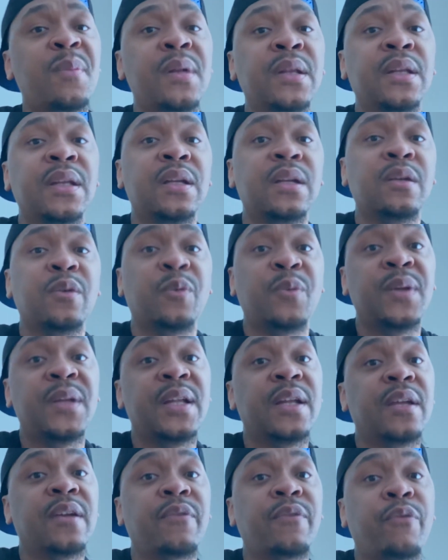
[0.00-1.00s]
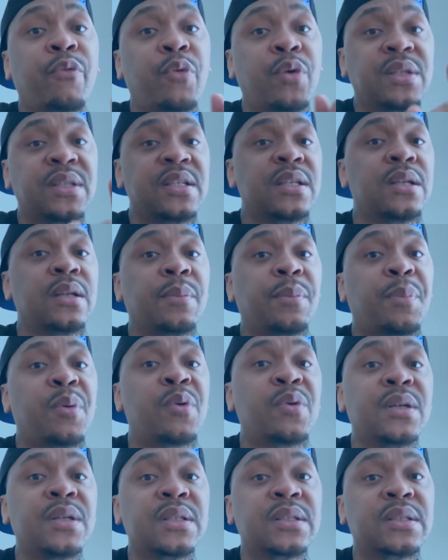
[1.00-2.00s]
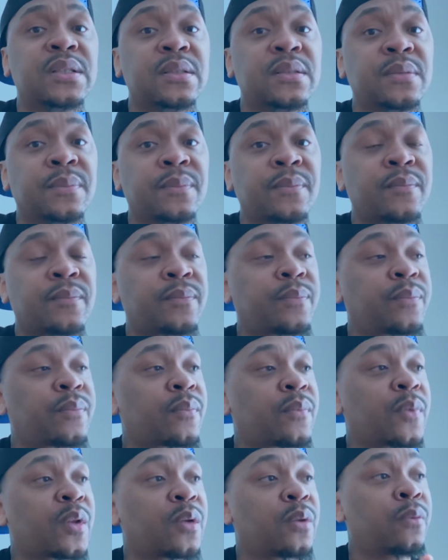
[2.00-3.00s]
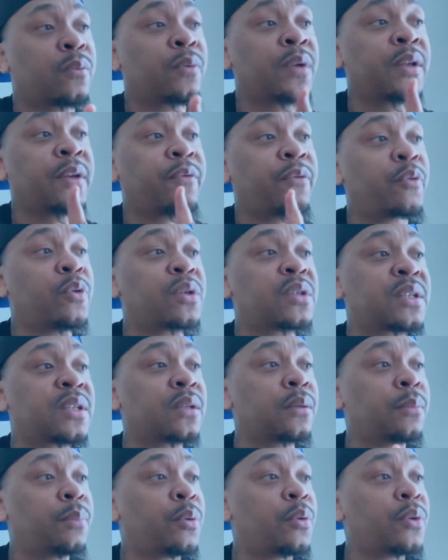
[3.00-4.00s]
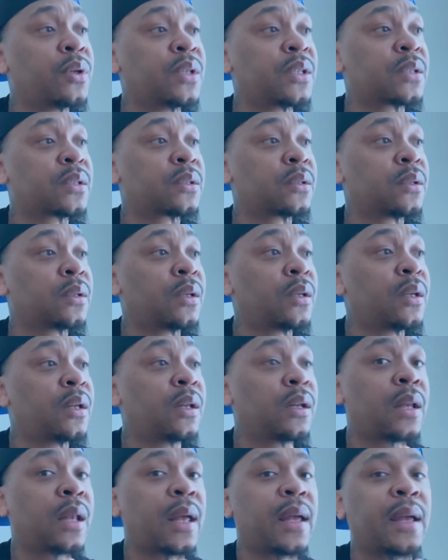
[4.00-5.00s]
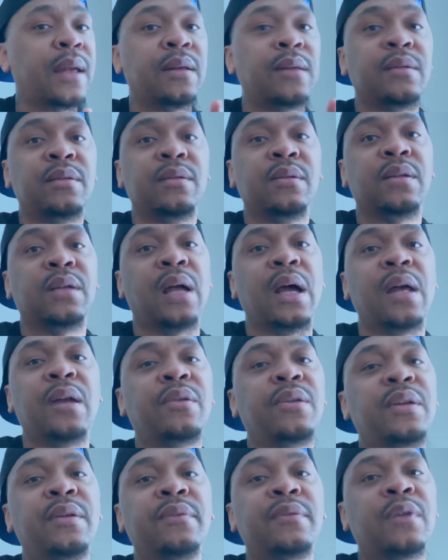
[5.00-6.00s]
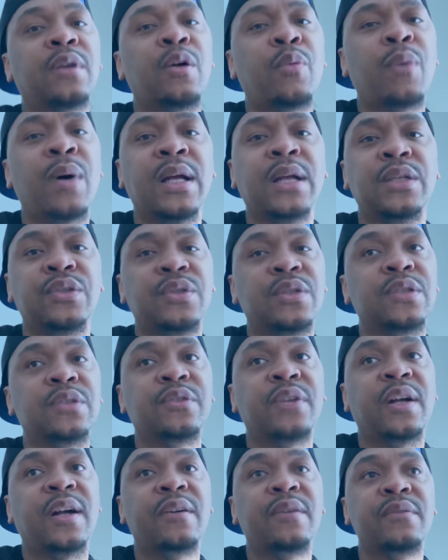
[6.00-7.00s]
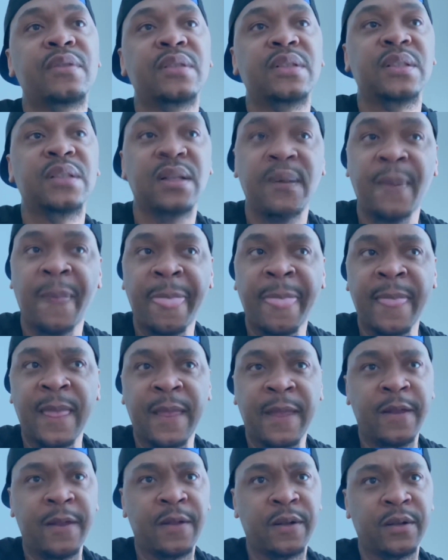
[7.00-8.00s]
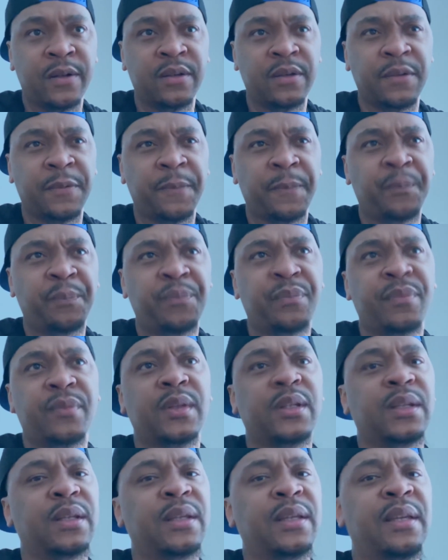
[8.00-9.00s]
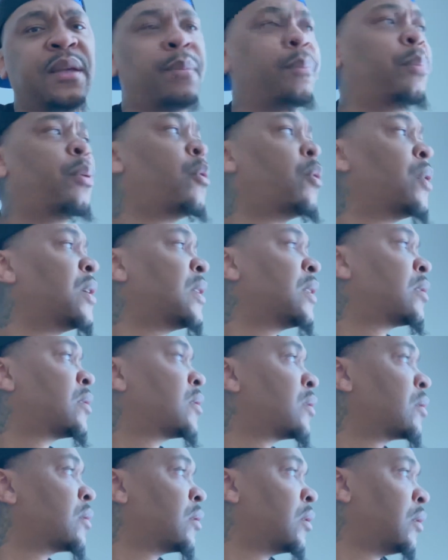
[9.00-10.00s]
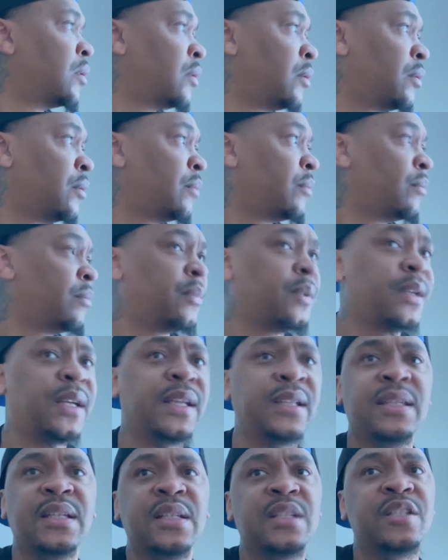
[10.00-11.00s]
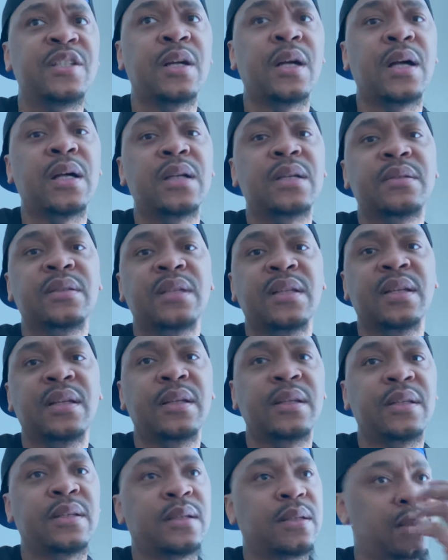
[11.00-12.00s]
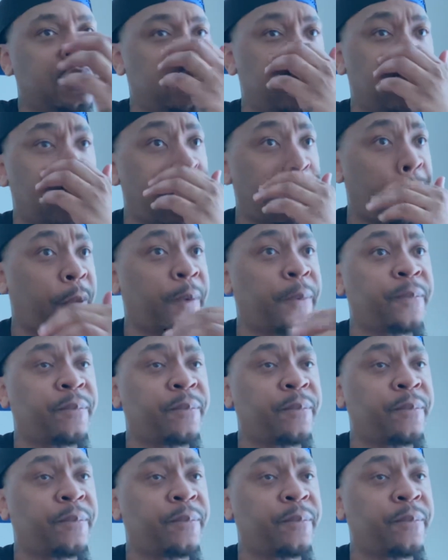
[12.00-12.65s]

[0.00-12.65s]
me that we get 14 points. We get 14 points. Like, I don't even know why truck drivers um, get points at these jobs, and it's like